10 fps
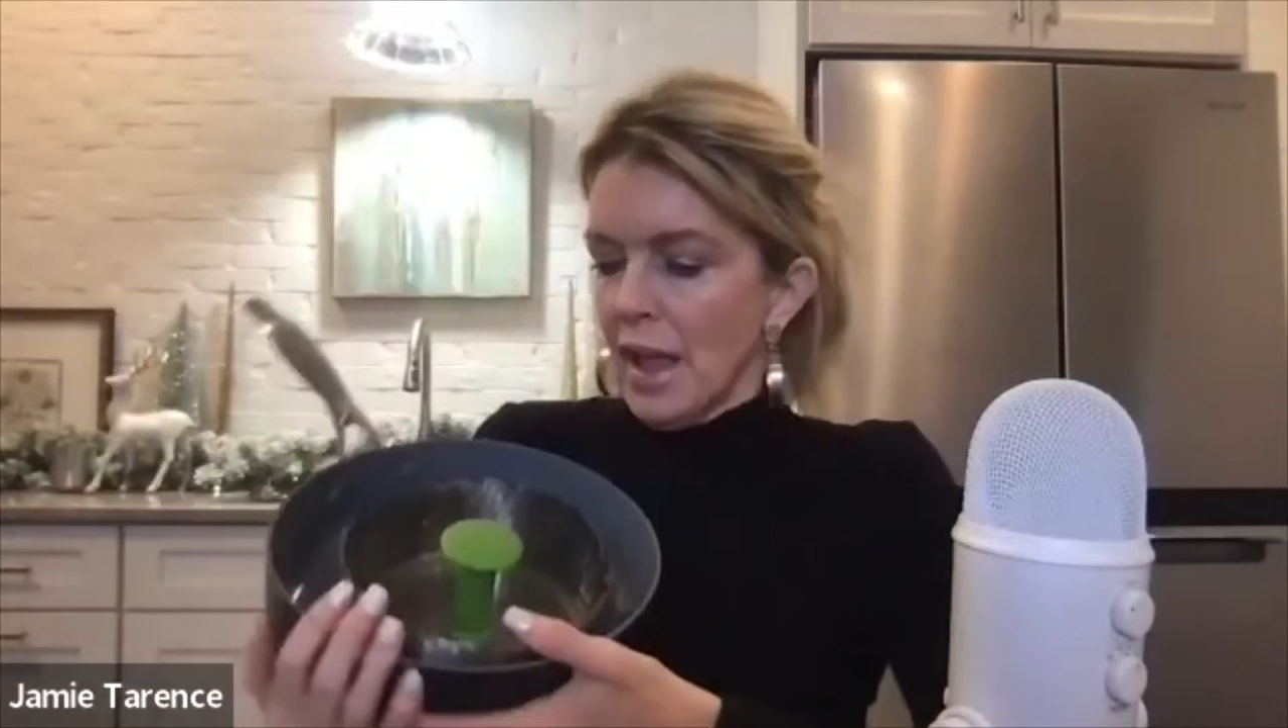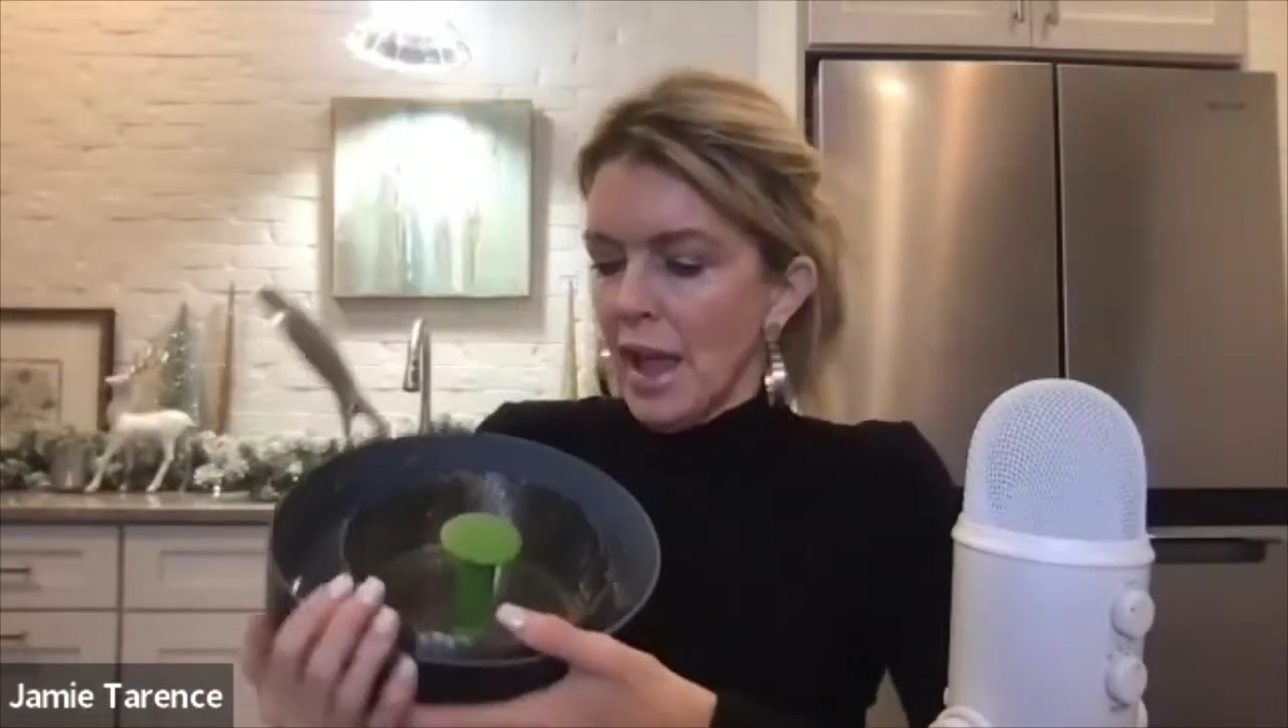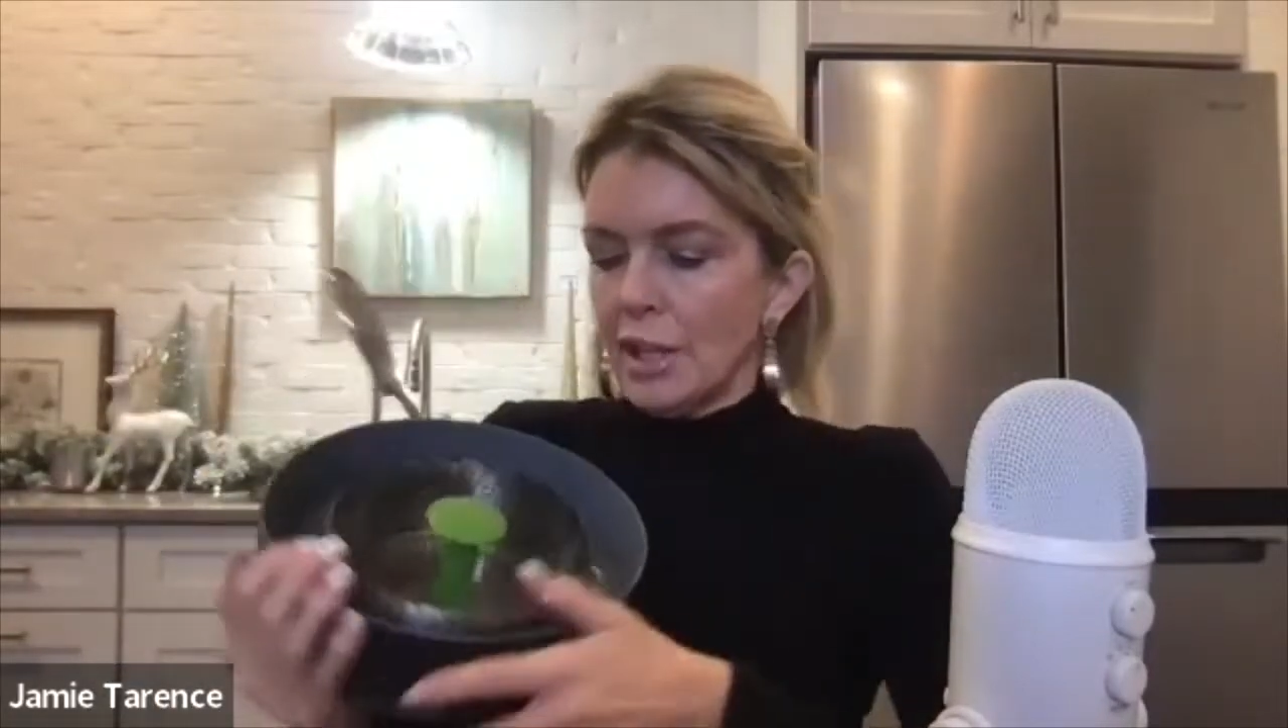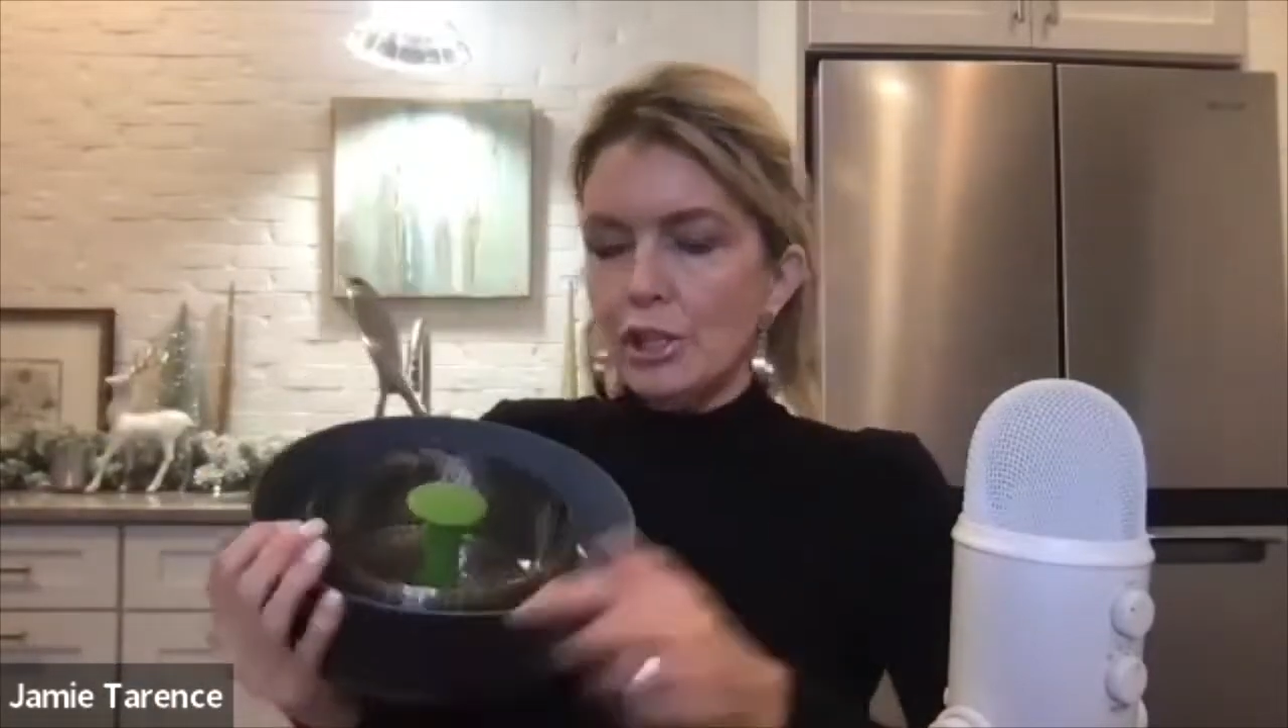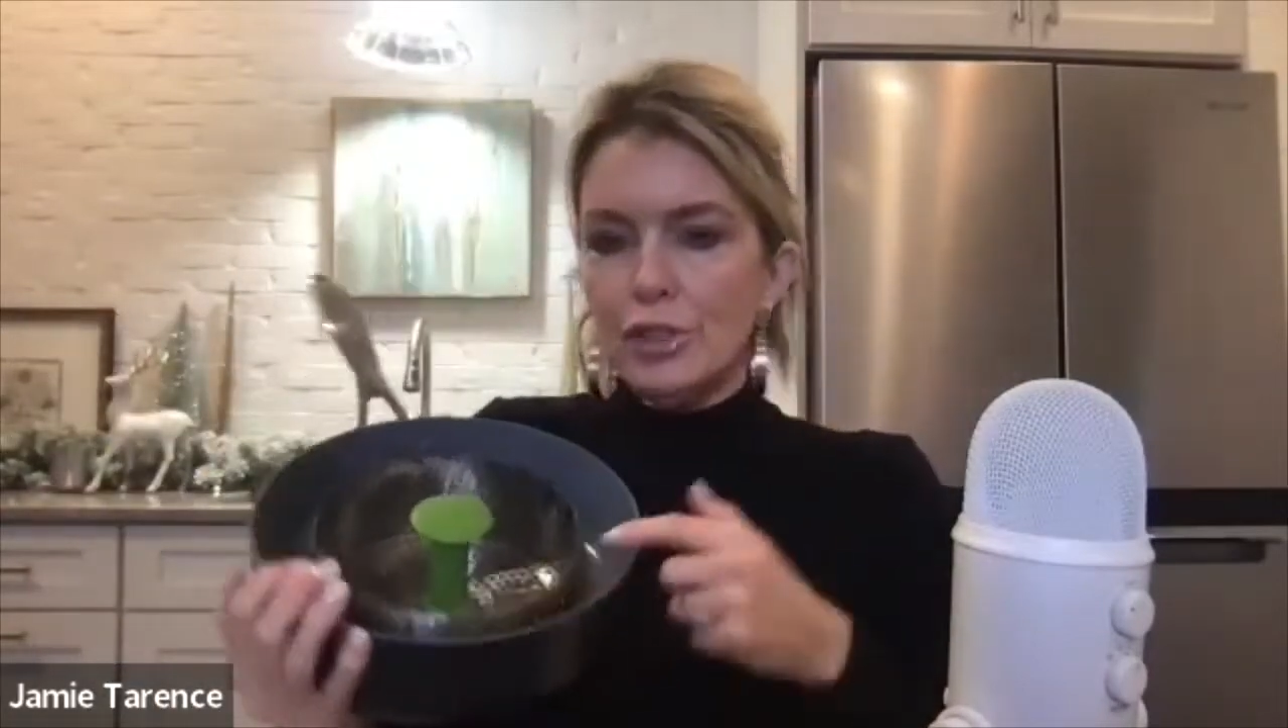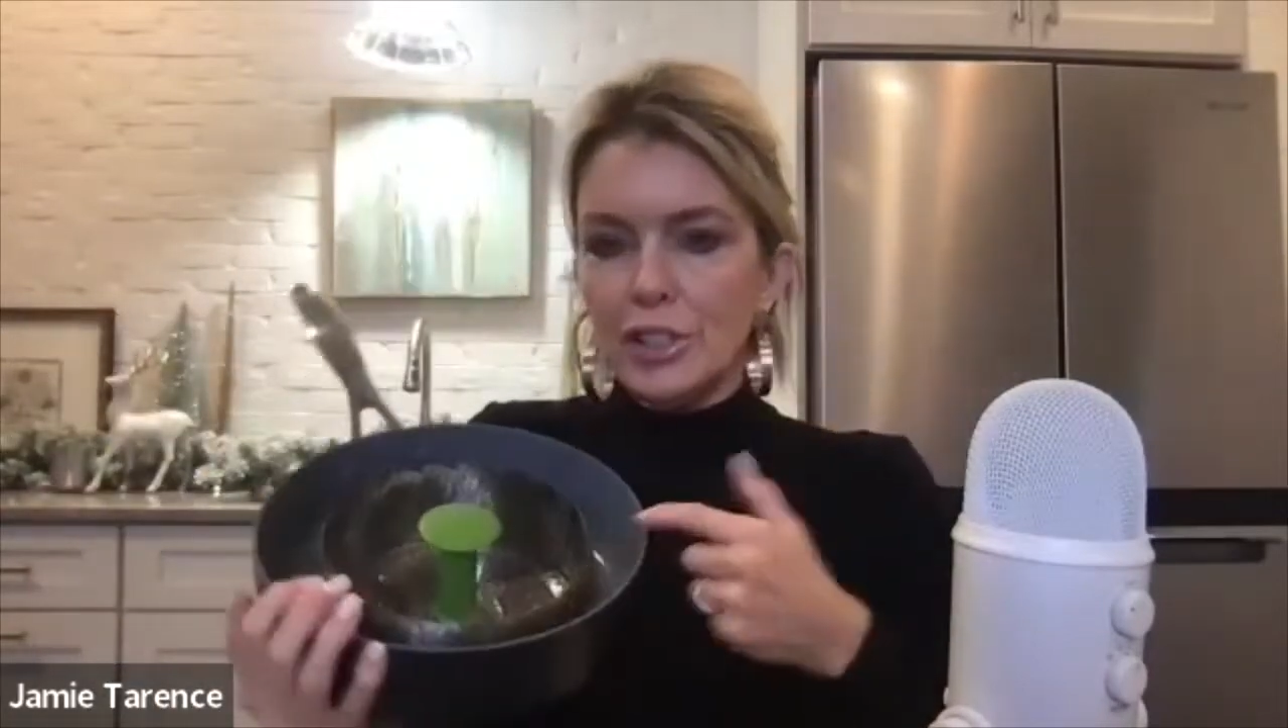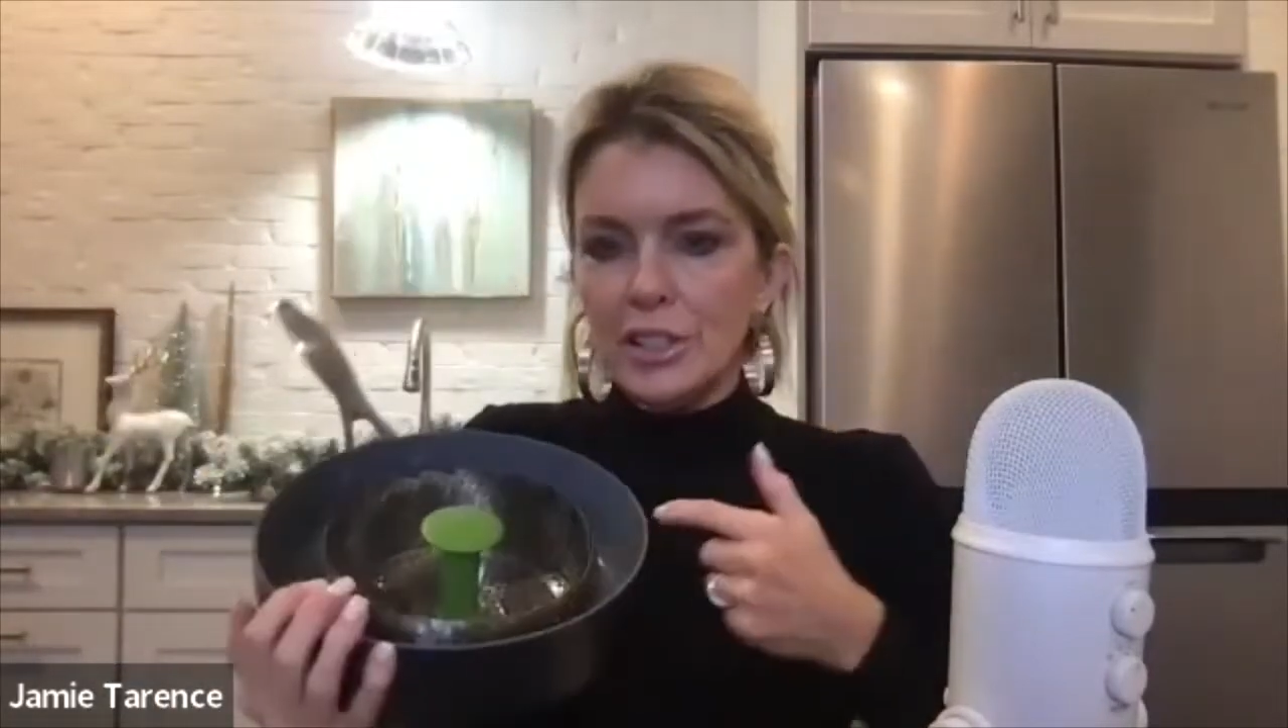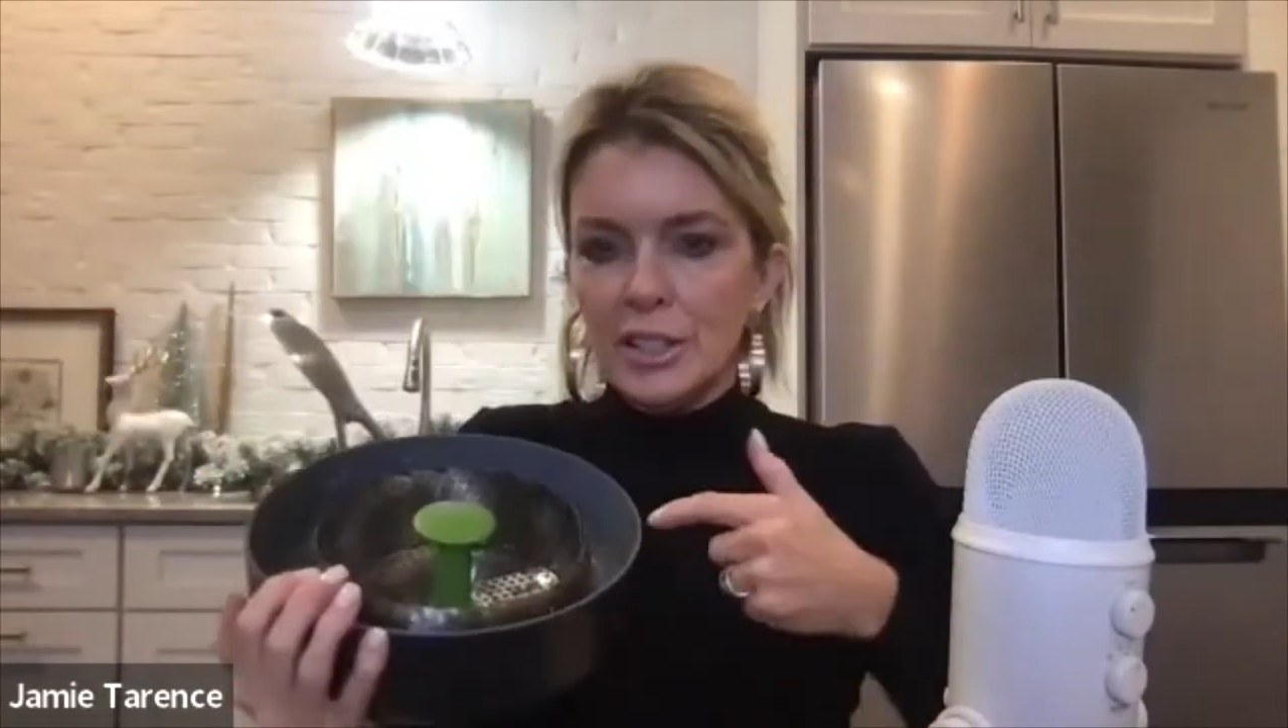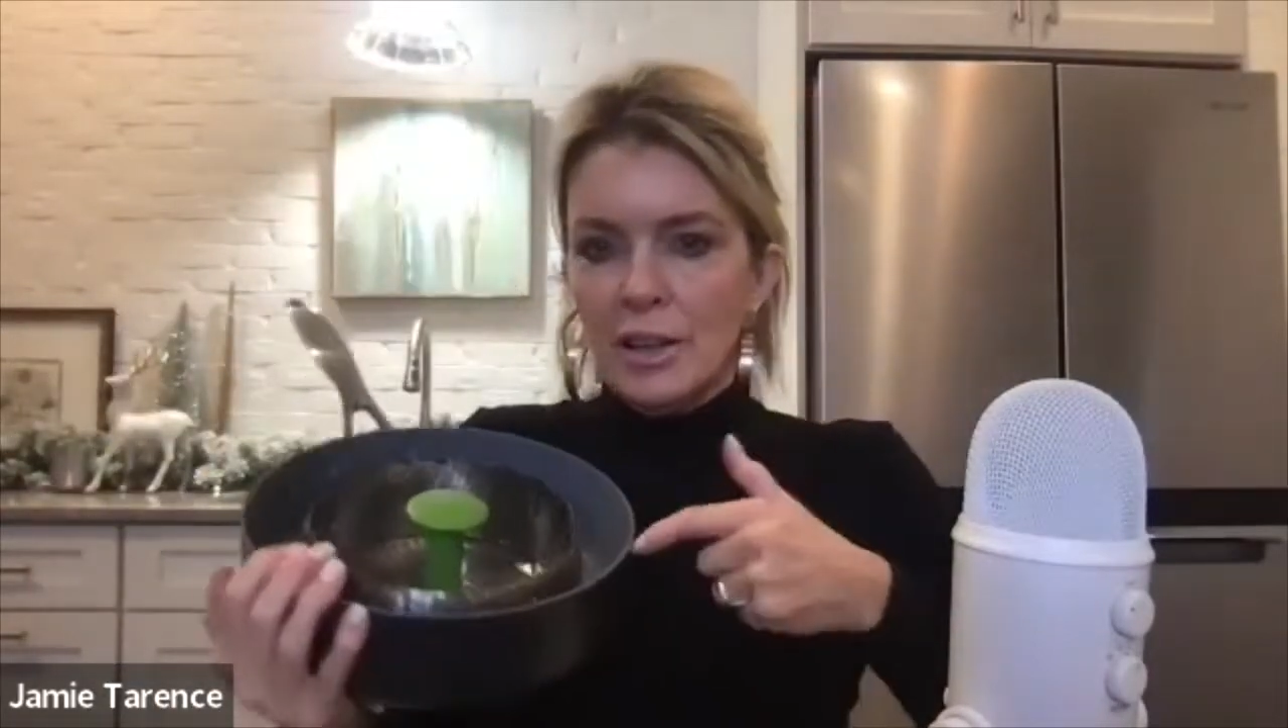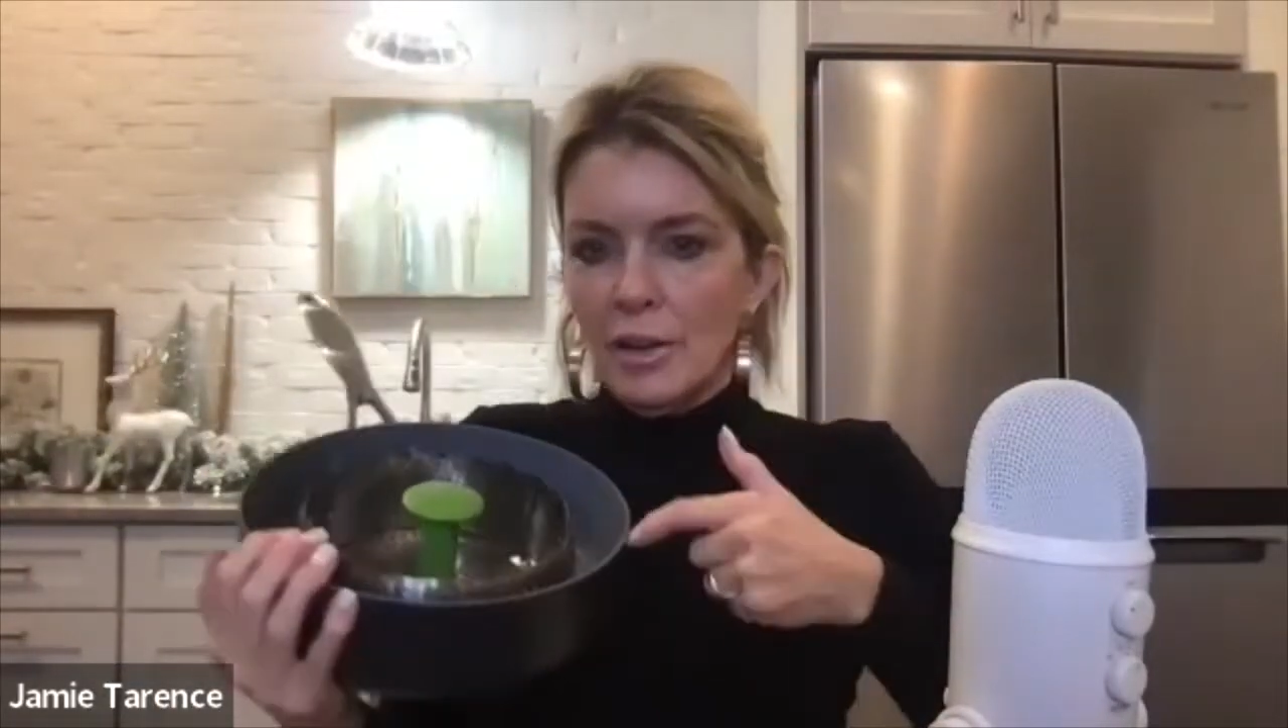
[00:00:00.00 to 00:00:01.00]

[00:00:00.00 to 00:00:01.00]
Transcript: and you just